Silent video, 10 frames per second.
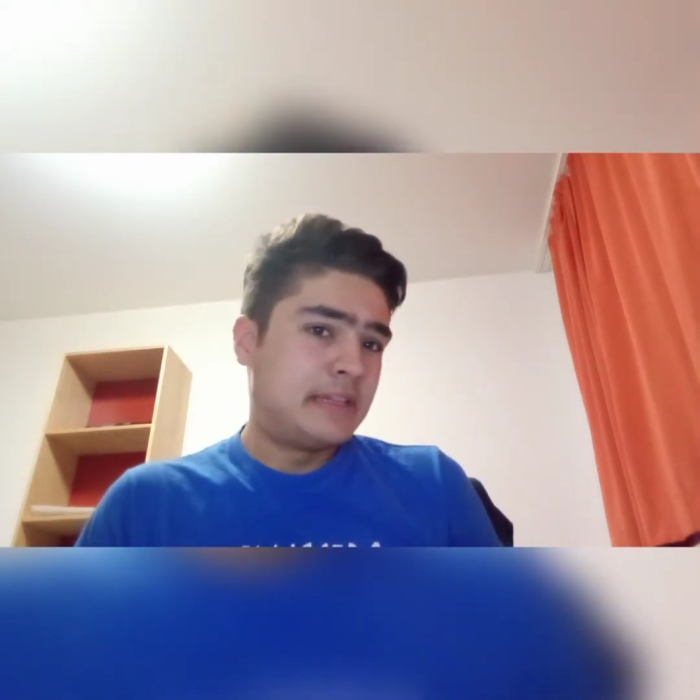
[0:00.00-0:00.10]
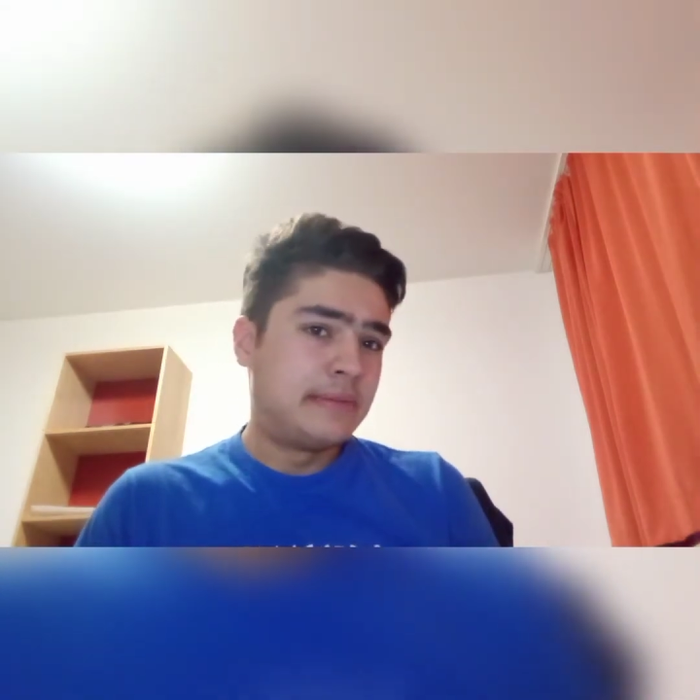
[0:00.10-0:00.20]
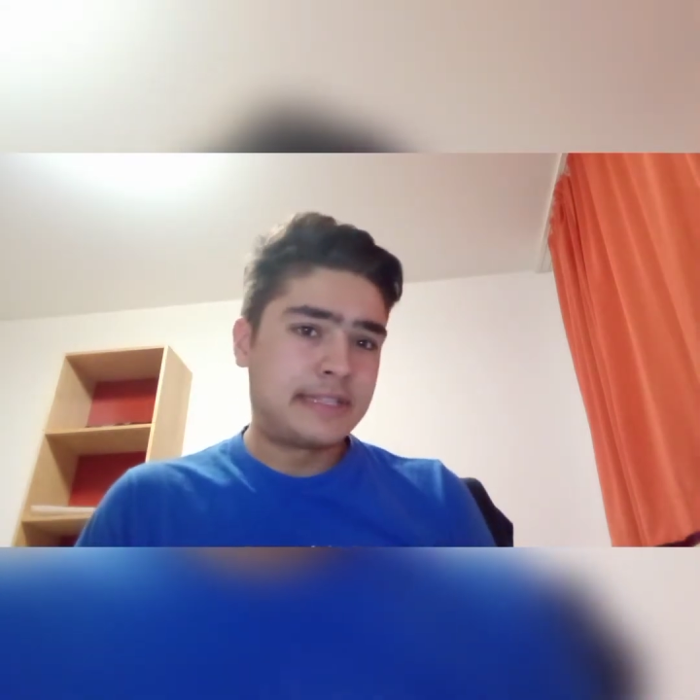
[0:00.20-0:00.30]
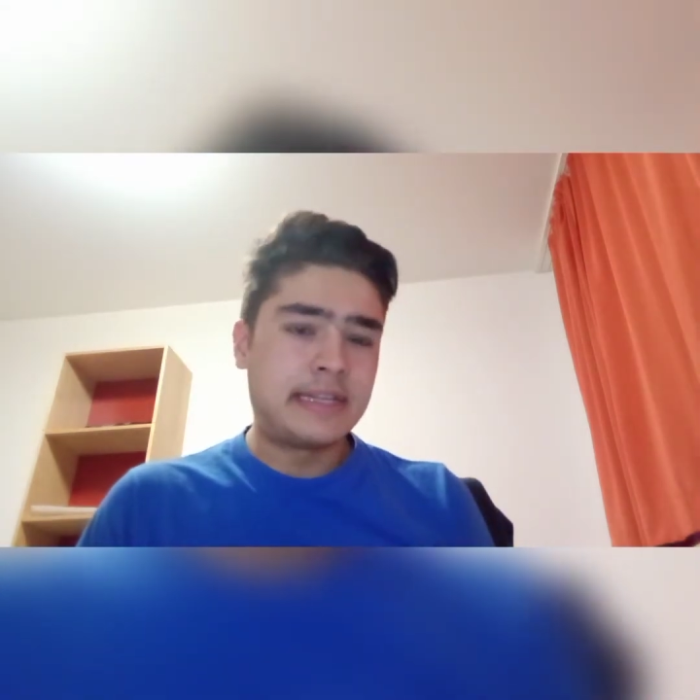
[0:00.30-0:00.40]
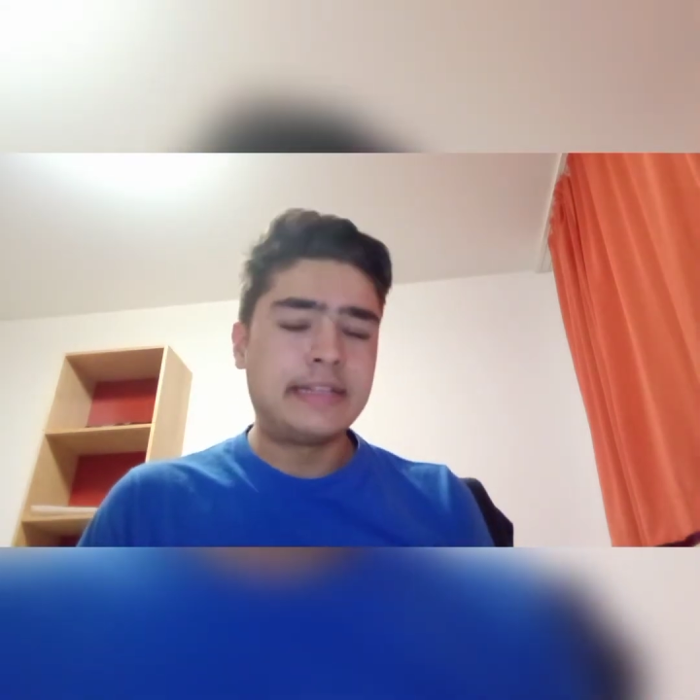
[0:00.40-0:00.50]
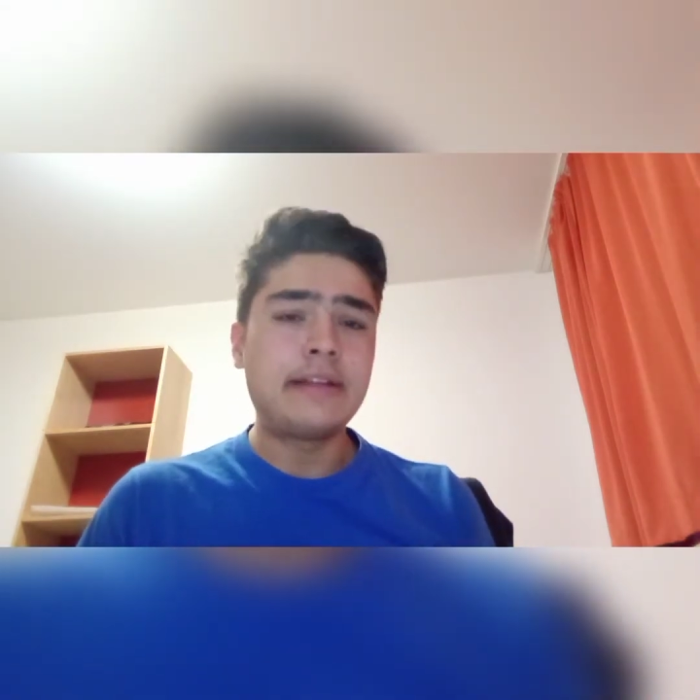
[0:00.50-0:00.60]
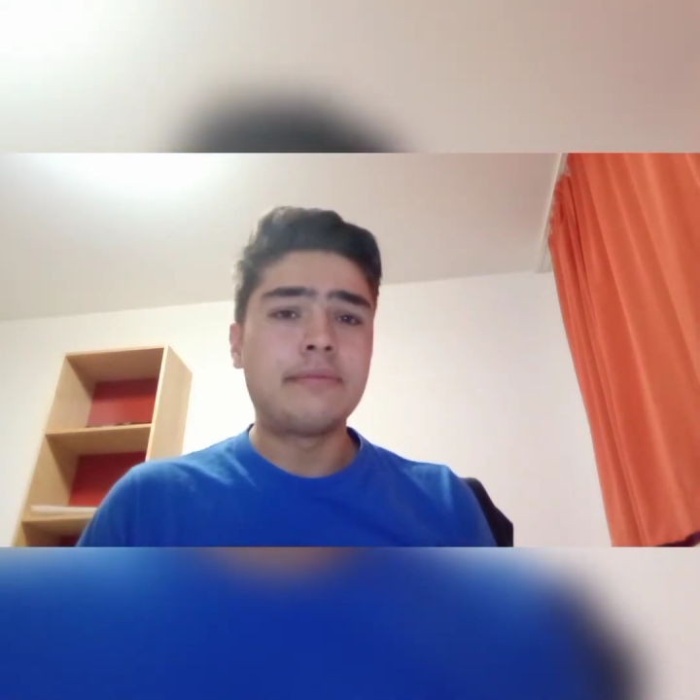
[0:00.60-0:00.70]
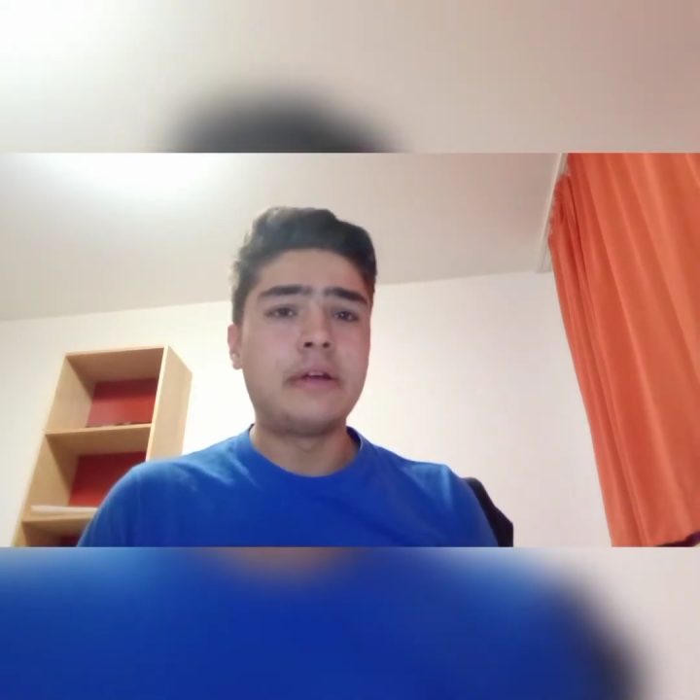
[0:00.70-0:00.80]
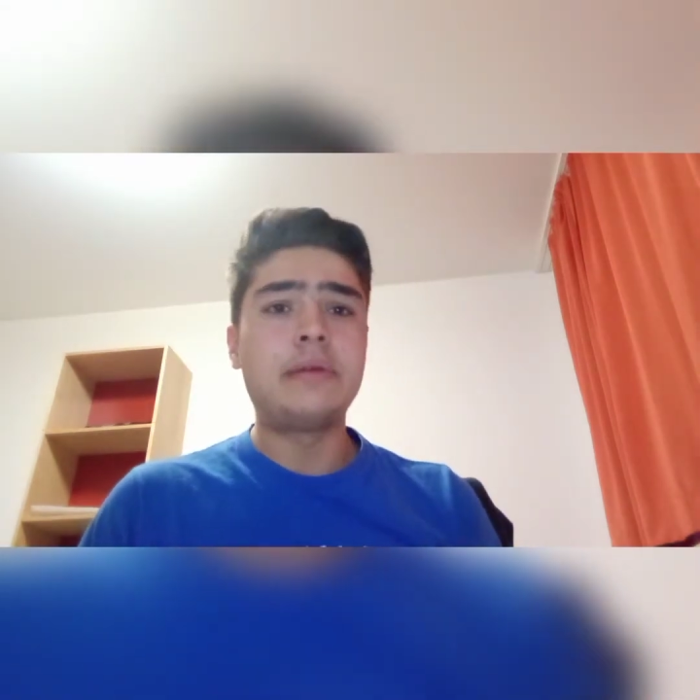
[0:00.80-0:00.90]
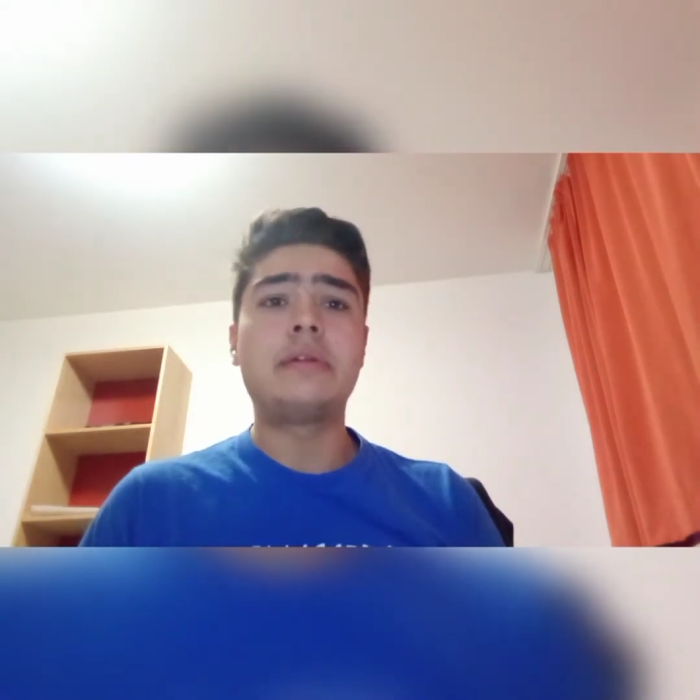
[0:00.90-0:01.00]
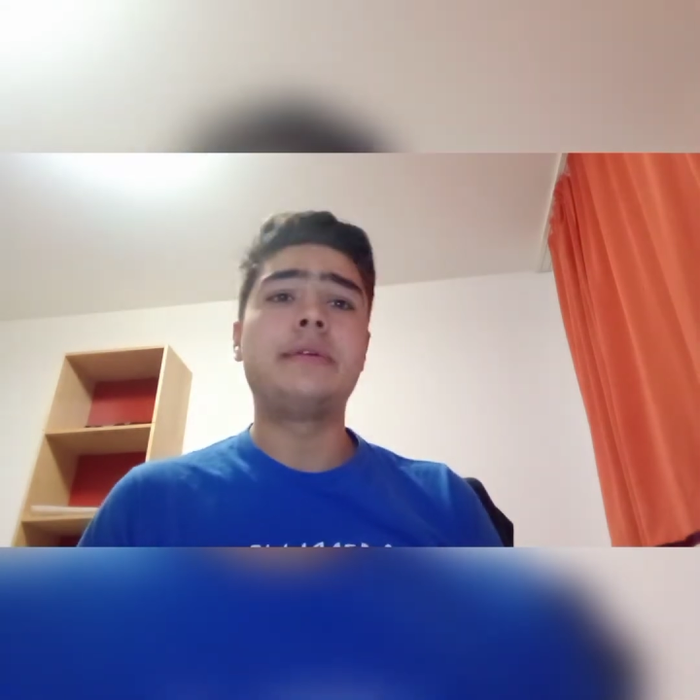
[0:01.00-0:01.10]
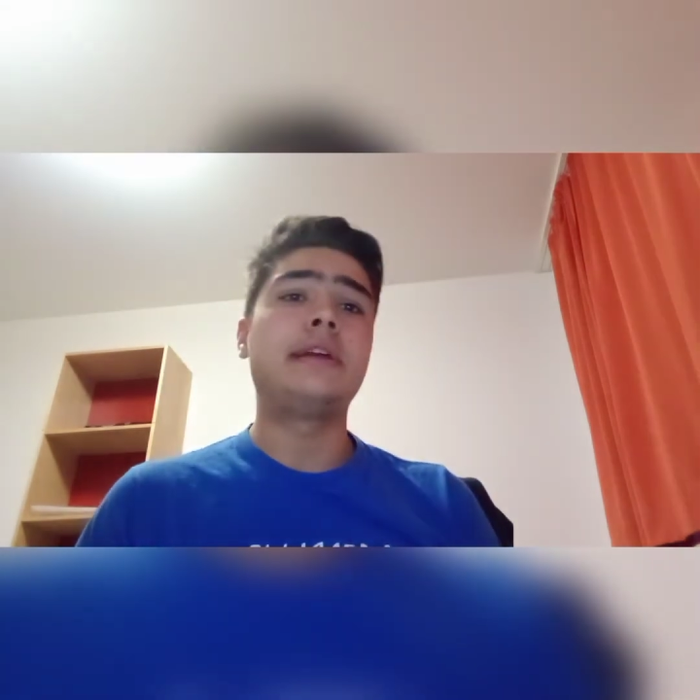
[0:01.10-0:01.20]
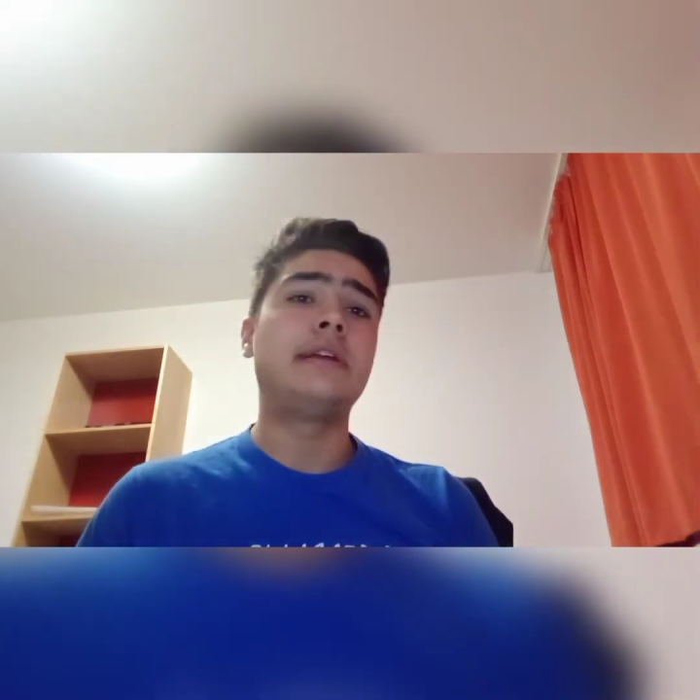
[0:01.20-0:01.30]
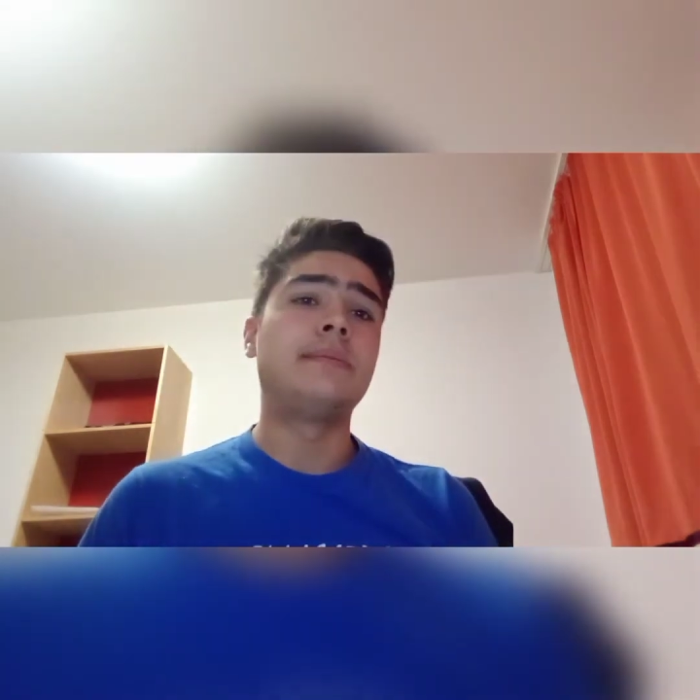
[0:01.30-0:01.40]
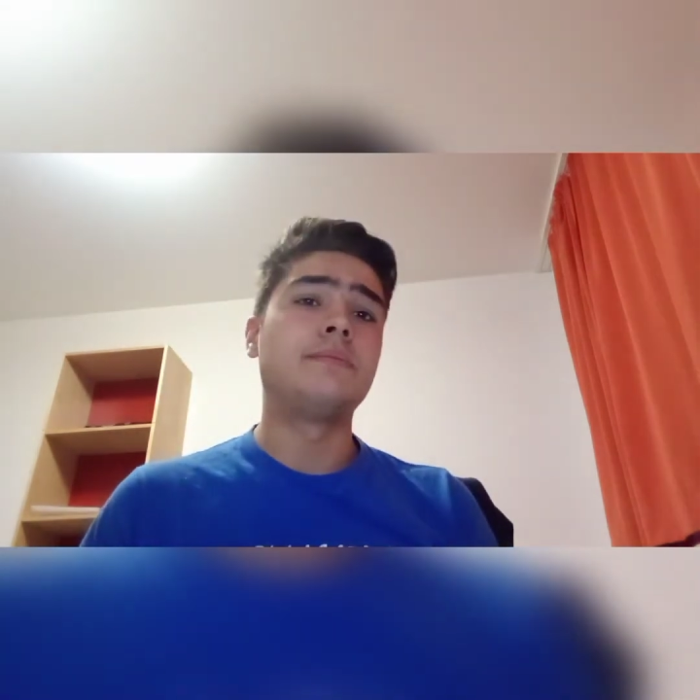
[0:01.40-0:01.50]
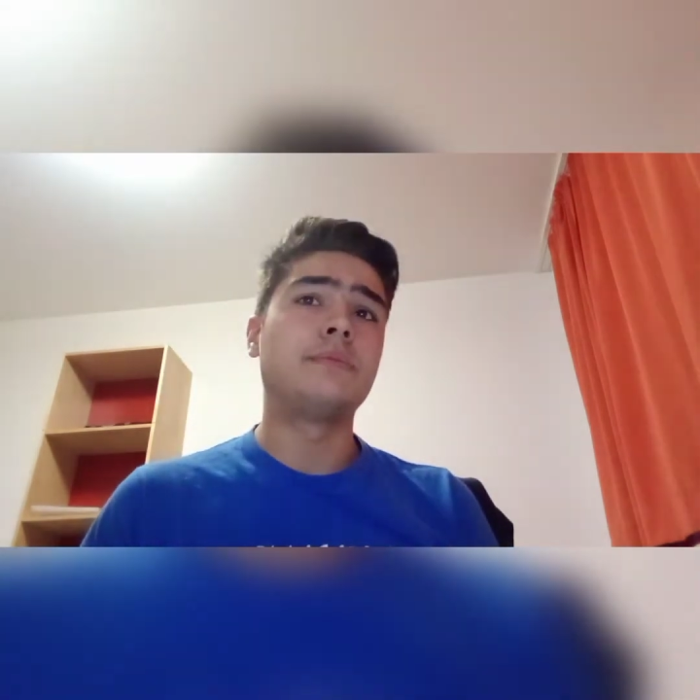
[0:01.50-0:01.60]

devastating, very, very